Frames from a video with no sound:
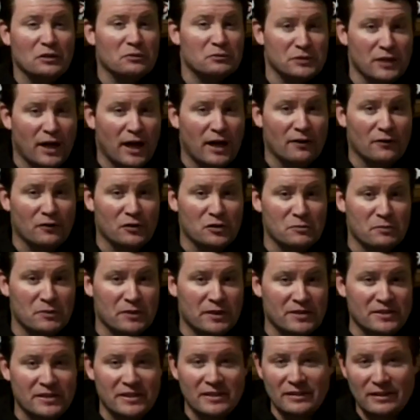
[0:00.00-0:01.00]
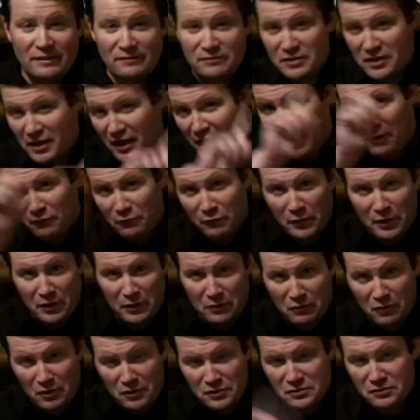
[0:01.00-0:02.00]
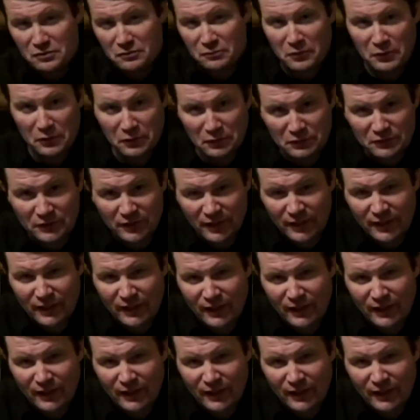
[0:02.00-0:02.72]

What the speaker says: dollars, because he lives halfway across the world,